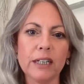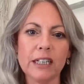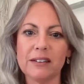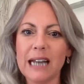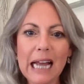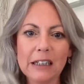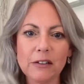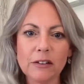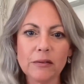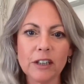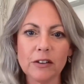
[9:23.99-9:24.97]
It's
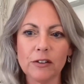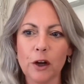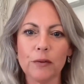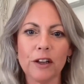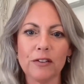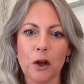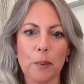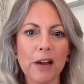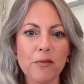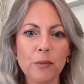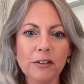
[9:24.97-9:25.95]
lanes. There's no
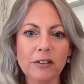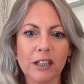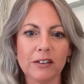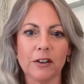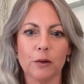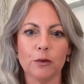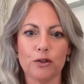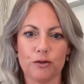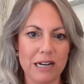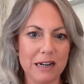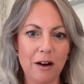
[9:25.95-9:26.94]
pavements. There's no
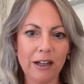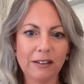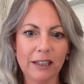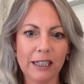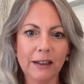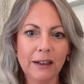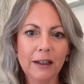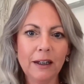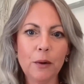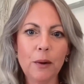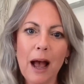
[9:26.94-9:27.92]
street lighting.
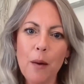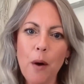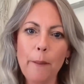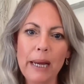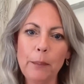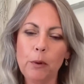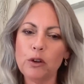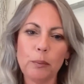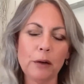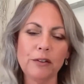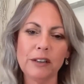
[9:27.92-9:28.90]
How are people
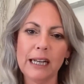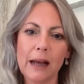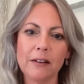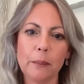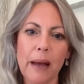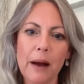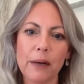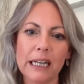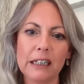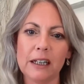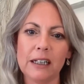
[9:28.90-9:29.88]
supposed to get about?
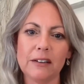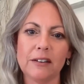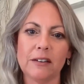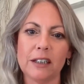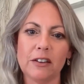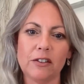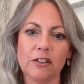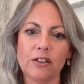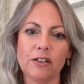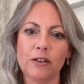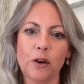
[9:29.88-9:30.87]
It's
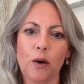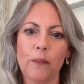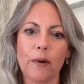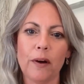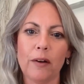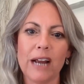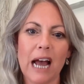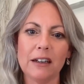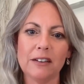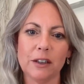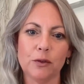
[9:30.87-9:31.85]
just not a
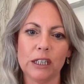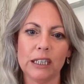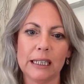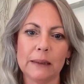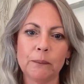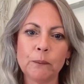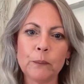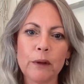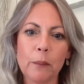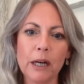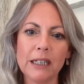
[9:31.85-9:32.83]
reality, really.
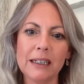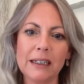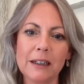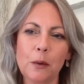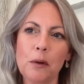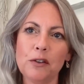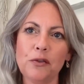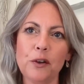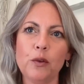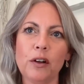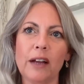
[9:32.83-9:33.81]
But it almost
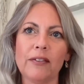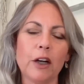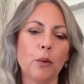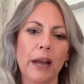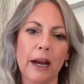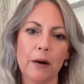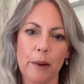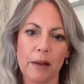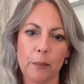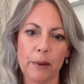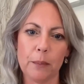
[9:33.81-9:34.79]
feels like they don't care
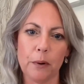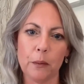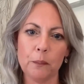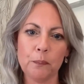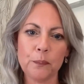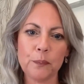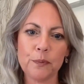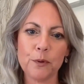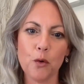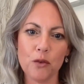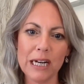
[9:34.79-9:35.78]
about the people.
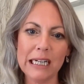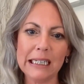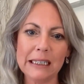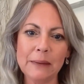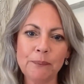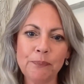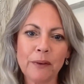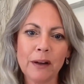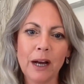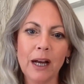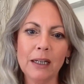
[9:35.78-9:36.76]
Not really.
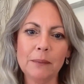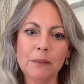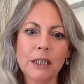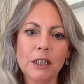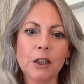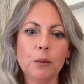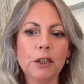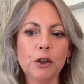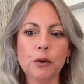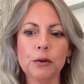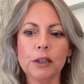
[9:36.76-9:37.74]

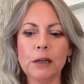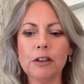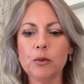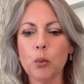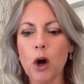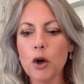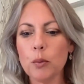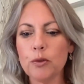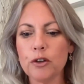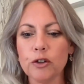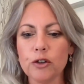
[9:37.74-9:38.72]
There is one
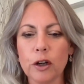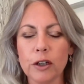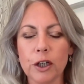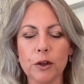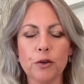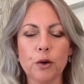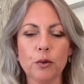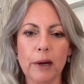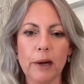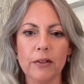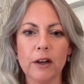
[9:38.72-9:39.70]
option. You talked
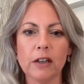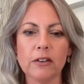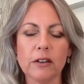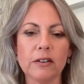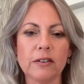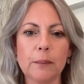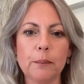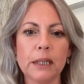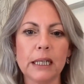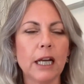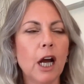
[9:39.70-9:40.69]
about the London
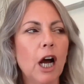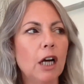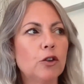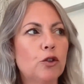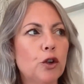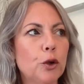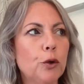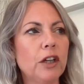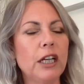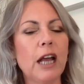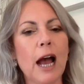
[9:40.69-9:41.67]
Assembly. Do
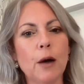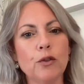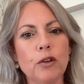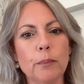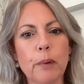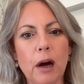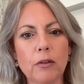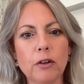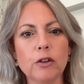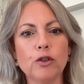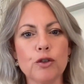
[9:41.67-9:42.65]
the outer
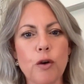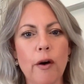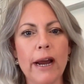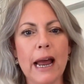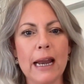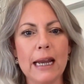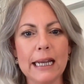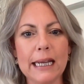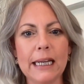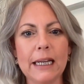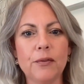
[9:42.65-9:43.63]
boroughs try and
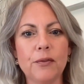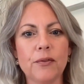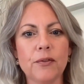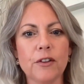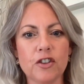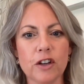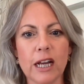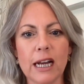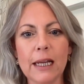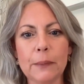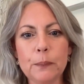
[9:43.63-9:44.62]
leave the
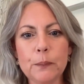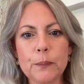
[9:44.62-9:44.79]
GLA?